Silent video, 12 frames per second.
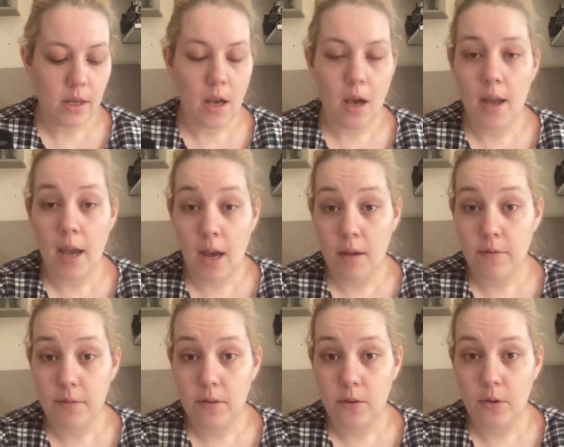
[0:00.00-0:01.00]
I have
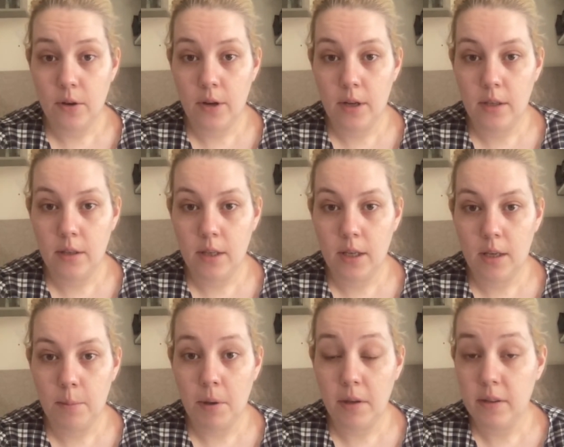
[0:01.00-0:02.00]
tried the
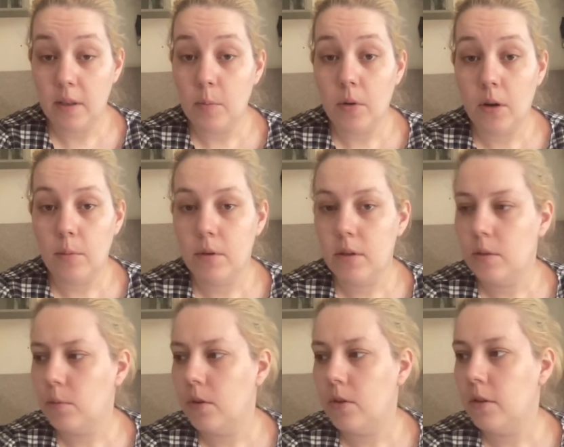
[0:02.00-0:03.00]
putty primers,
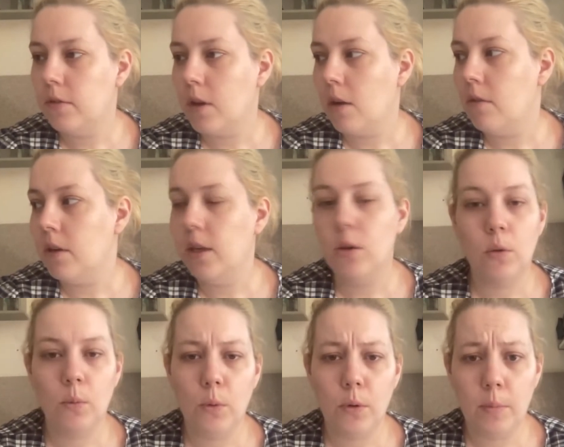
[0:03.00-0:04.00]
which have currently
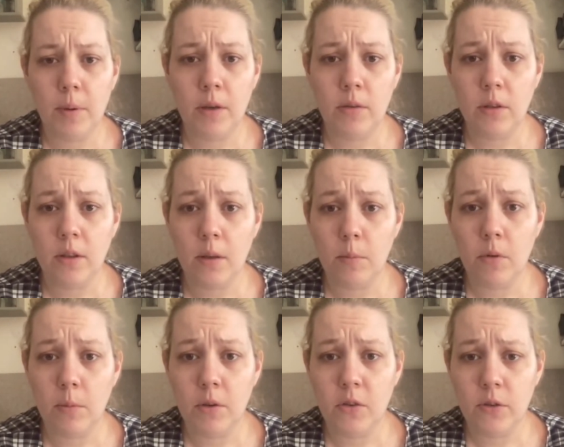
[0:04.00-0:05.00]
gone walkabouts. I think one
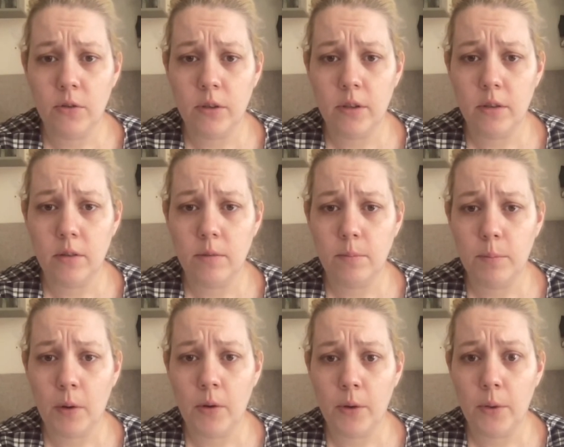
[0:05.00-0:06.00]
of my children has
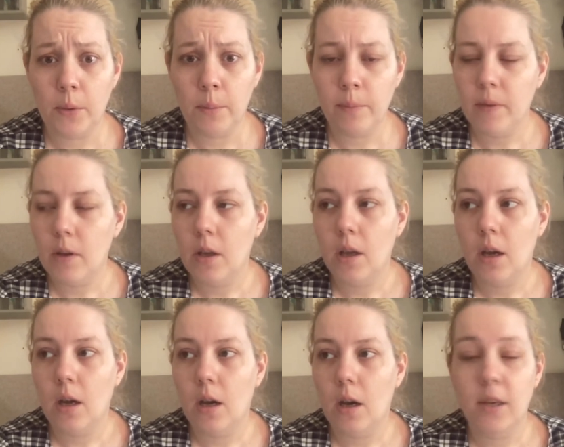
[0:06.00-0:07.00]
borrowed them.
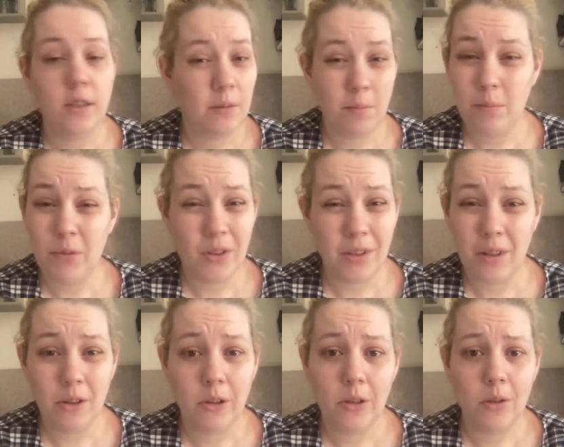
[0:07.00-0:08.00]
I don't
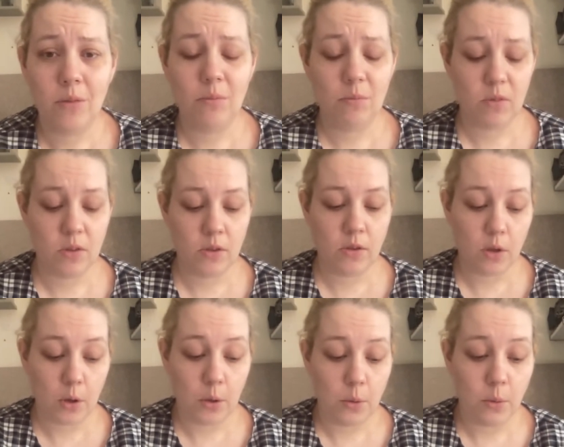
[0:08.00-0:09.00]
particularly like them
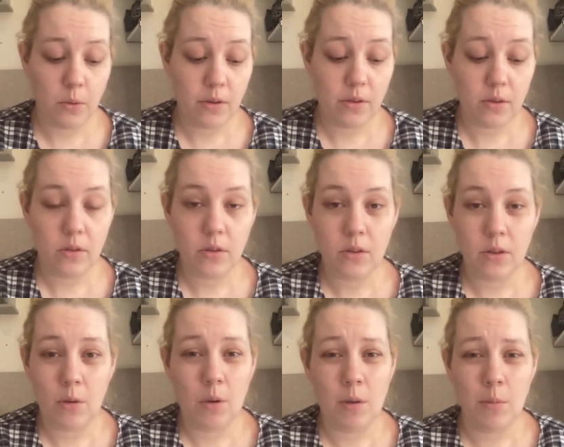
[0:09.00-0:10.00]
though, so
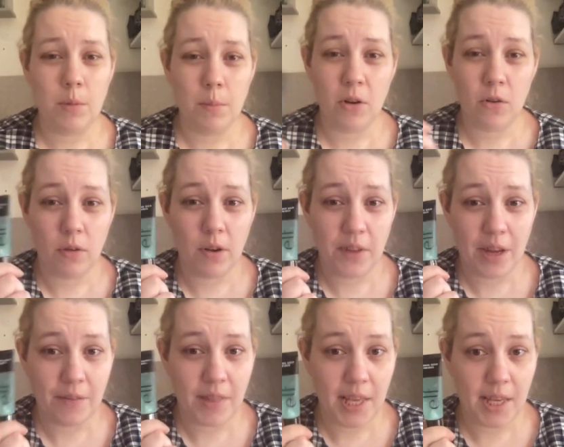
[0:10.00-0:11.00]
I would much rather
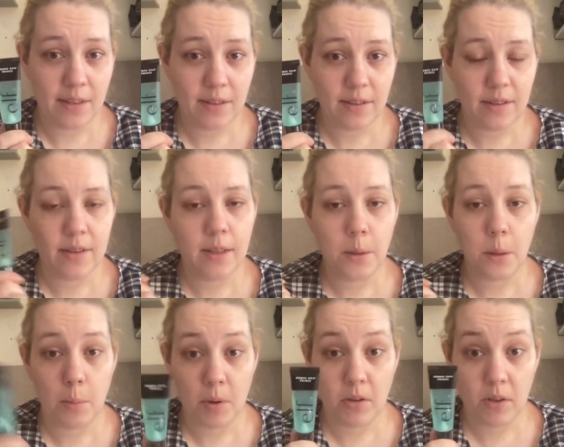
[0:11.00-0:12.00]
have this than the
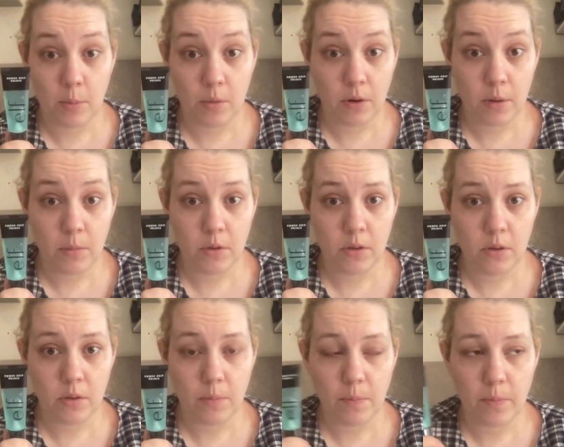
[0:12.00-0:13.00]
putty primers.
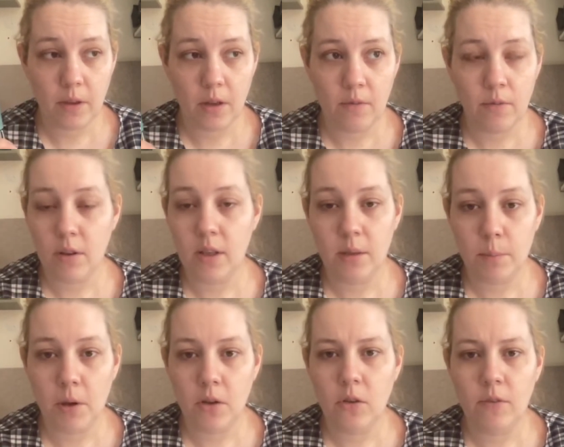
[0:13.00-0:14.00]
I didn't find they did much.